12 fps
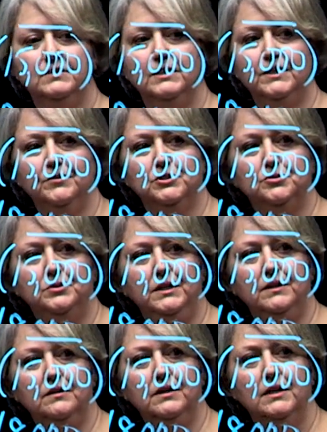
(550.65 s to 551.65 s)
the difference
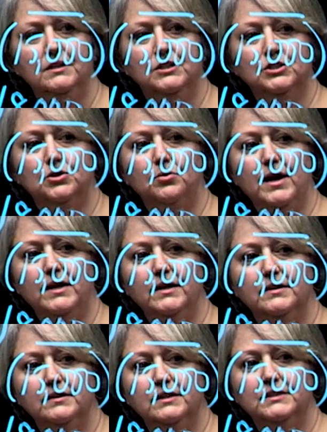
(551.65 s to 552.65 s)
between this
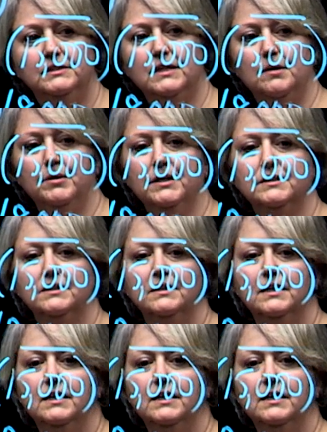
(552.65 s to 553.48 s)
credit and this debit